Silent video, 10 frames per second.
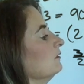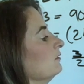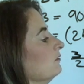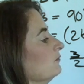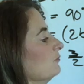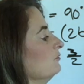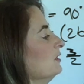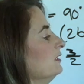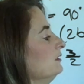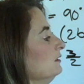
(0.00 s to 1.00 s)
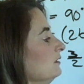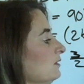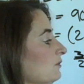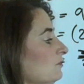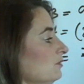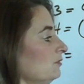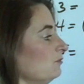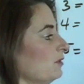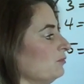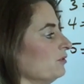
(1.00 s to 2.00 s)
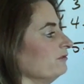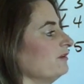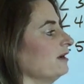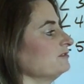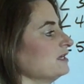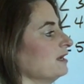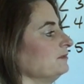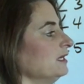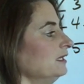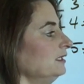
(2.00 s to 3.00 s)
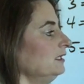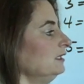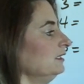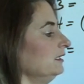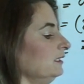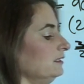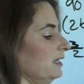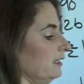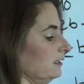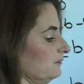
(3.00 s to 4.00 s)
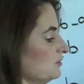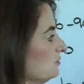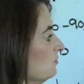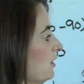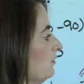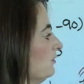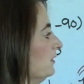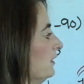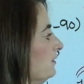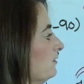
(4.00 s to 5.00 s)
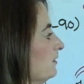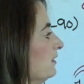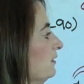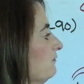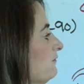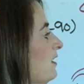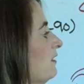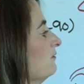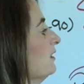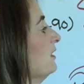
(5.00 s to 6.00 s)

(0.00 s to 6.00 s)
over 1, or 1.5 times 90, and that gives you 135.